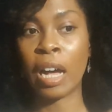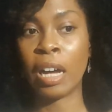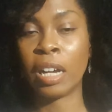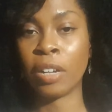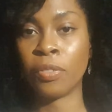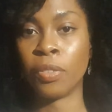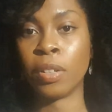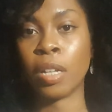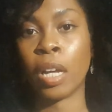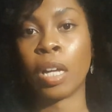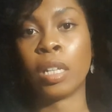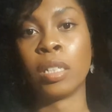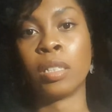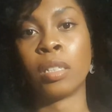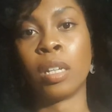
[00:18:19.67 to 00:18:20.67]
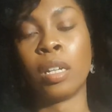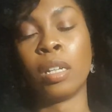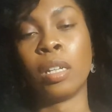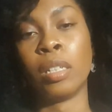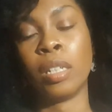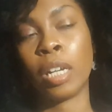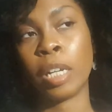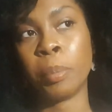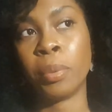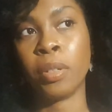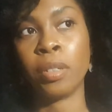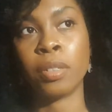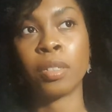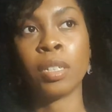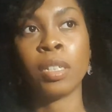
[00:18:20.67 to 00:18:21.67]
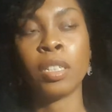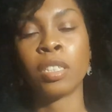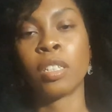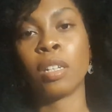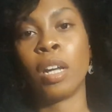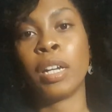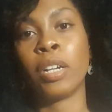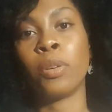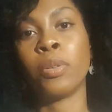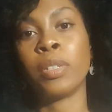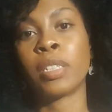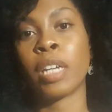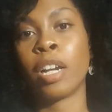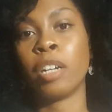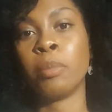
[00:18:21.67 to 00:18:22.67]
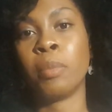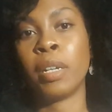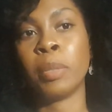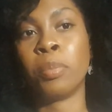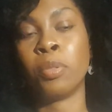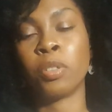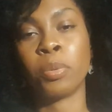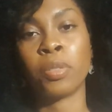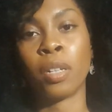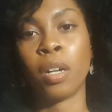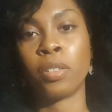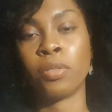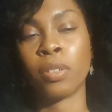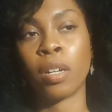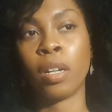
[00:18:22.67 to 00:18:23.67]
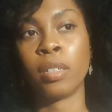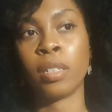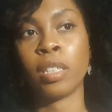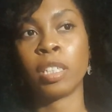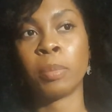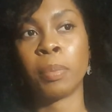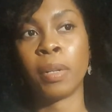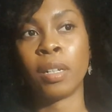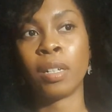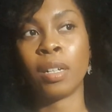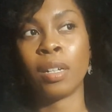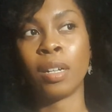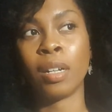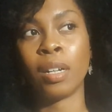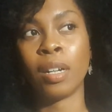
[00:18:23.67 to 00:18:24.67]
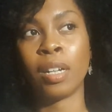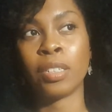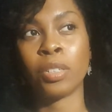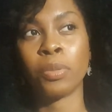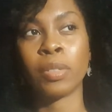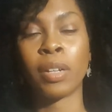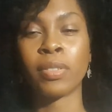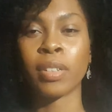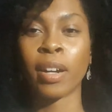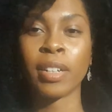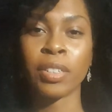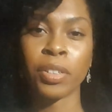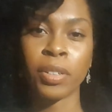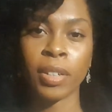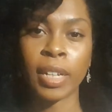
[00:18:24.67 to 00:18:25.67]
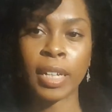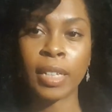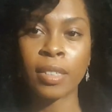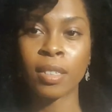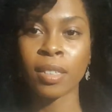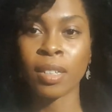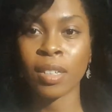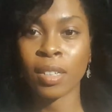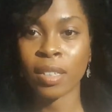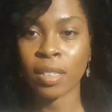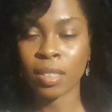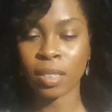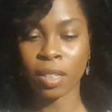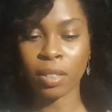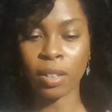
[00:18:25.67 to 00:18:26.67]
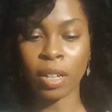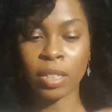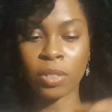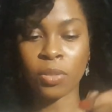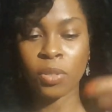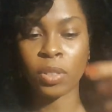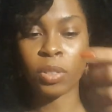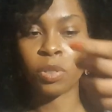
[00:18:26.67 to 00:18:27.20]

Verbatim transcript: iPhone as an iPod so I always carry my portable charger regardless but I don't want to have to carry two leads so I just thought